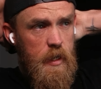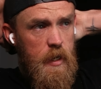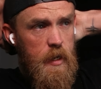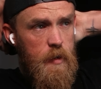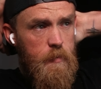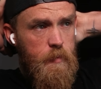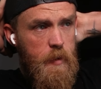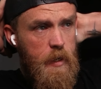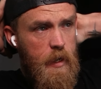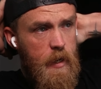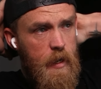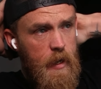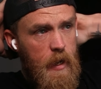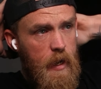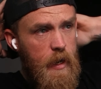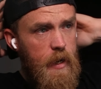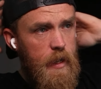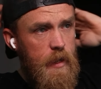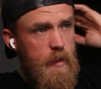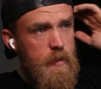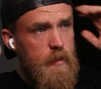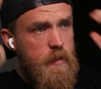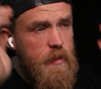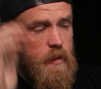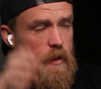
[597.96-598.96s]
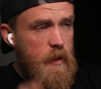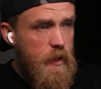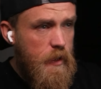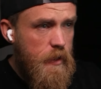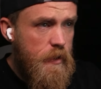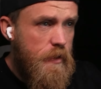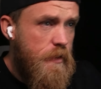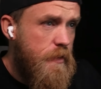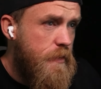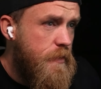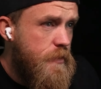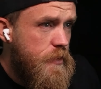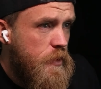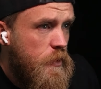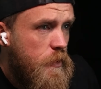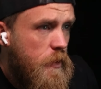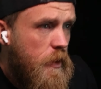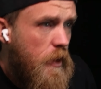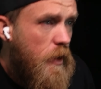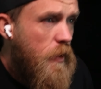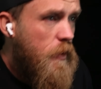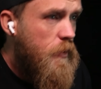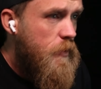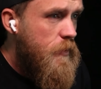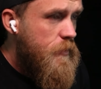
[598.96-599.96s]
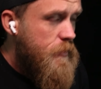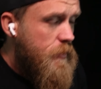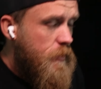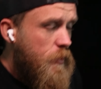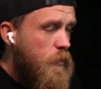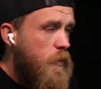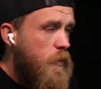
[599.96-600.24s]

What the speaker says: set up an innate thing and do a whole